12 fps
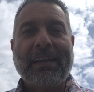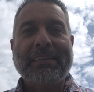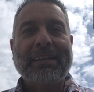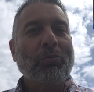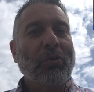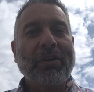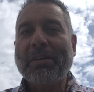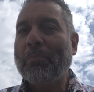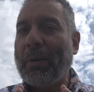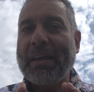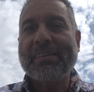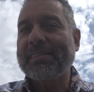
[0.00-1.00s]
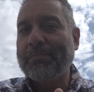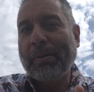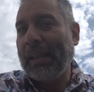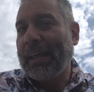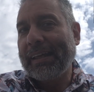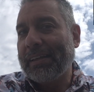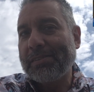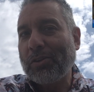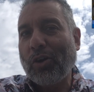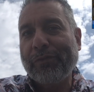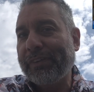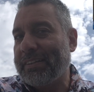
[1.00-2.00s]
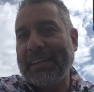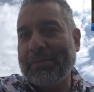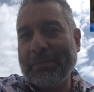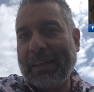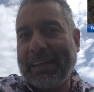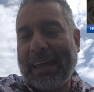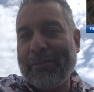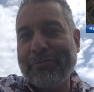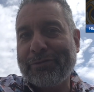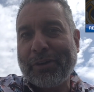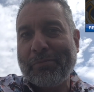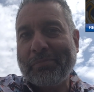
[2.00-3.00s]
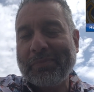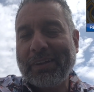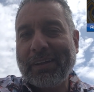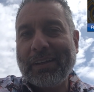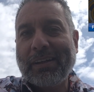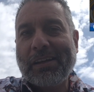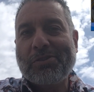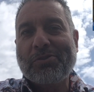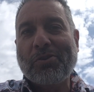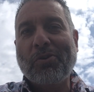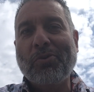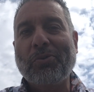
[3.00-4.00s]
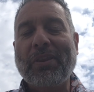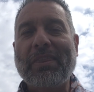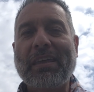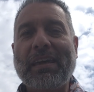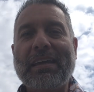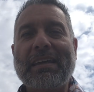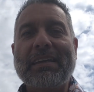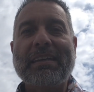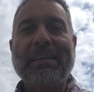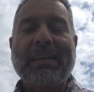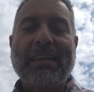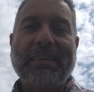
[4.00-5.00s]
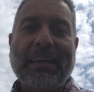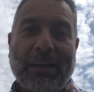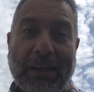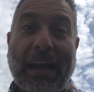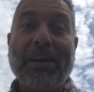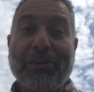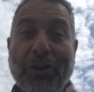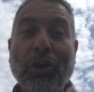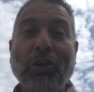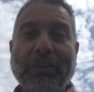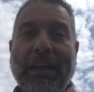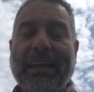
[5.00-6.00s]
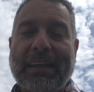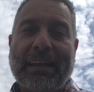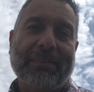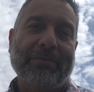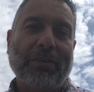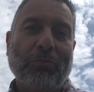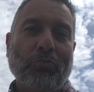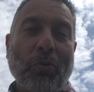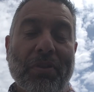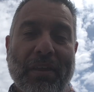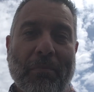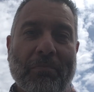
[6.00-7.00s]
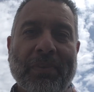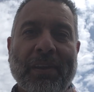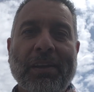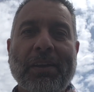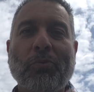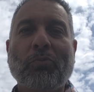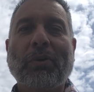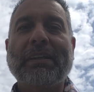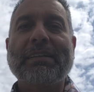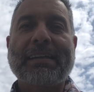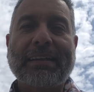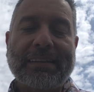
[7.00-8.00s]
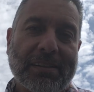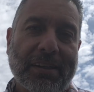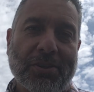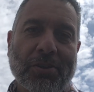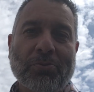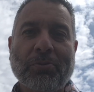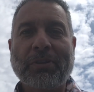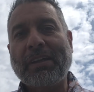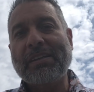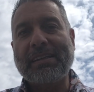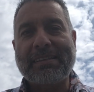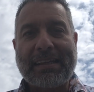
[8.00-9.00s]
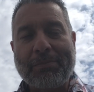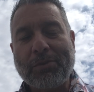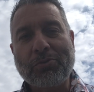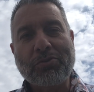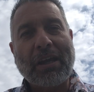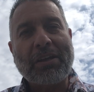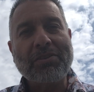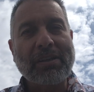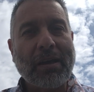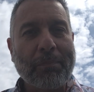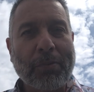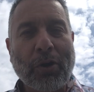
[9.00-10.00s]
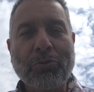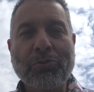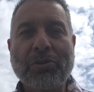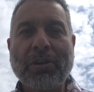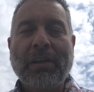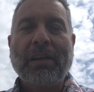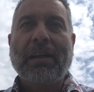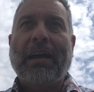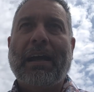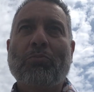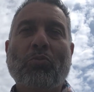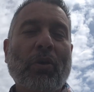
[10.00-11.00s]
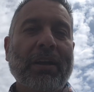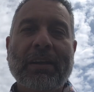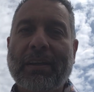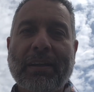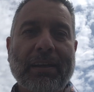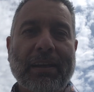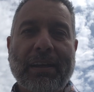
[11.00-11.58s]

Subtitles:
They were the best players of the team they came from, so they carry all that with them when they take decisions, when there is a time to change their approach, and when